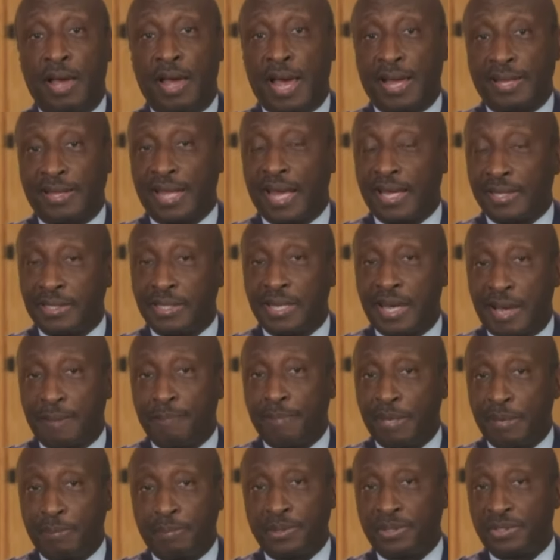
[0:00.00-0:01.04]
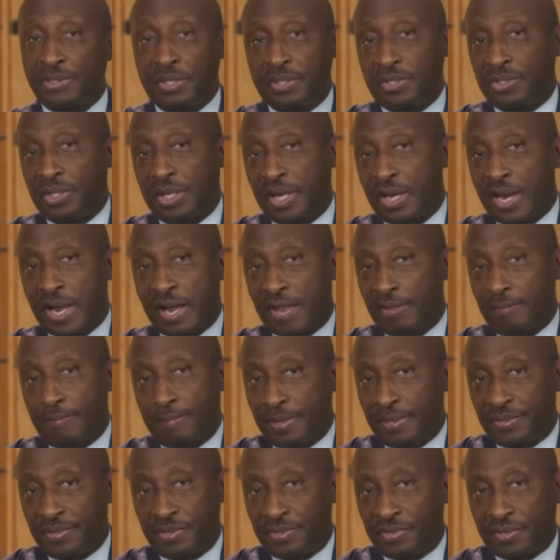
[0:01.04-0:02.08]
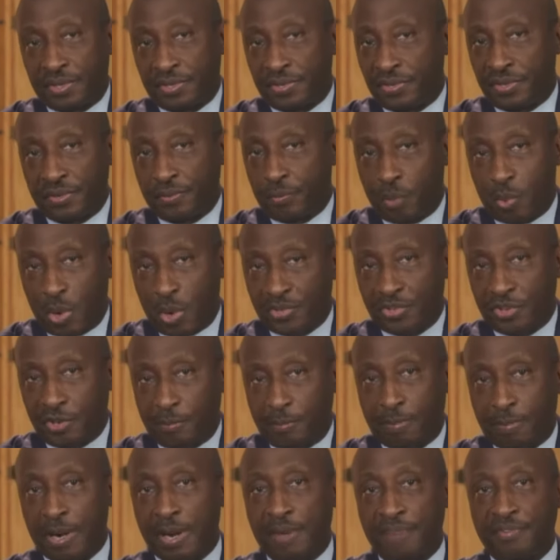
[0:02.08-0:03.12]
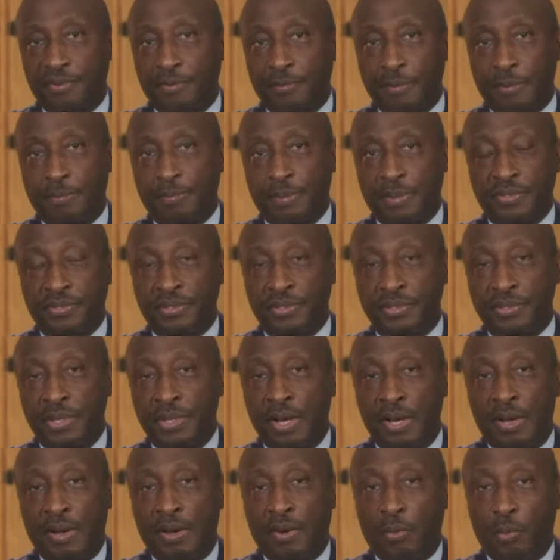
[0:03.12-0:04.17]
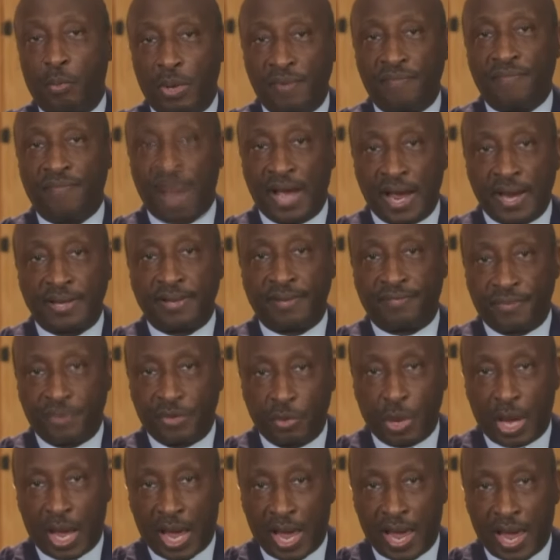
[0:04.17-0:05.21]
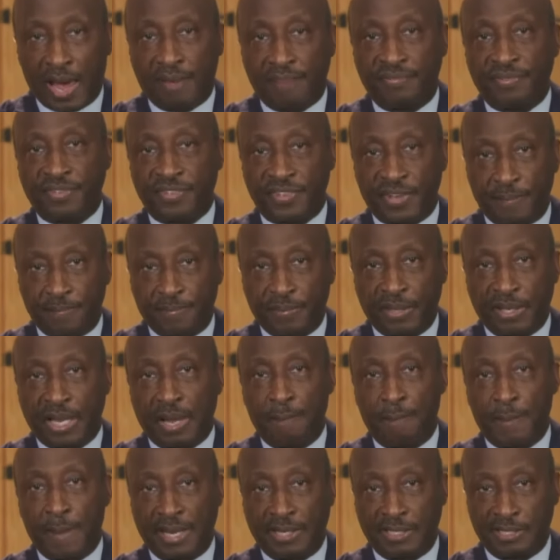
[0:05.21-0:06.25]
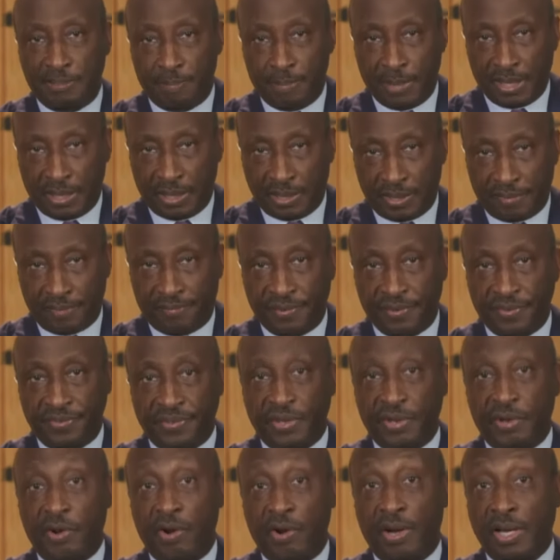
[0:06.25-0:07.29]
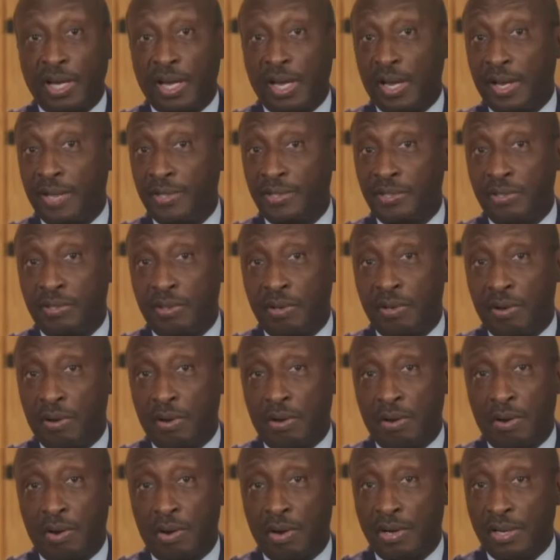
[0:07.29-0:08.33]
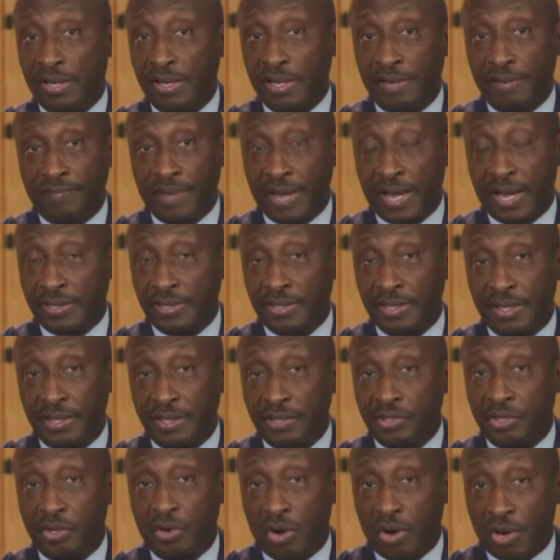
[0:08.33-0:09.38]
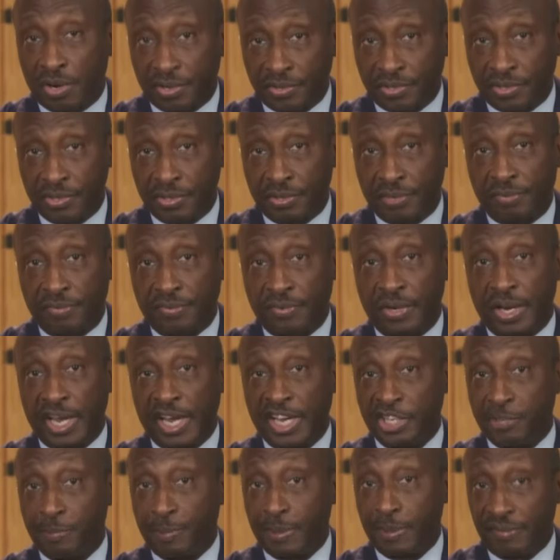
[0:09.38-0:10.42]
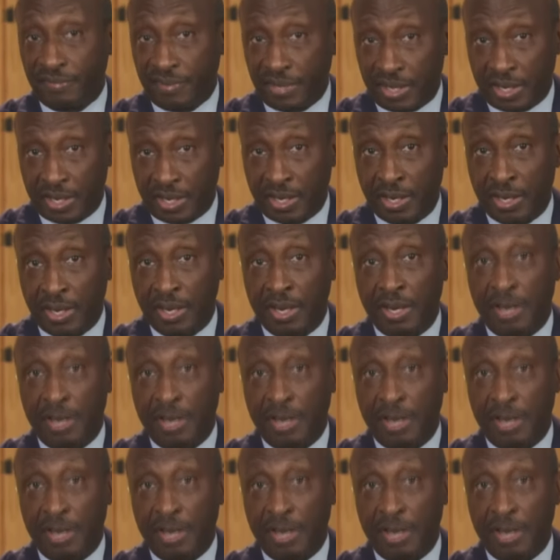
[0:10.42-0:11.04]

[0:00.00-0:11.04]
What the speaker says: At that time, people said you should get out of the business because it wasn't a profitable business. Right. We find if you have something that makes a big difference, in our case, our leading vaccine is Gardasil for HPV.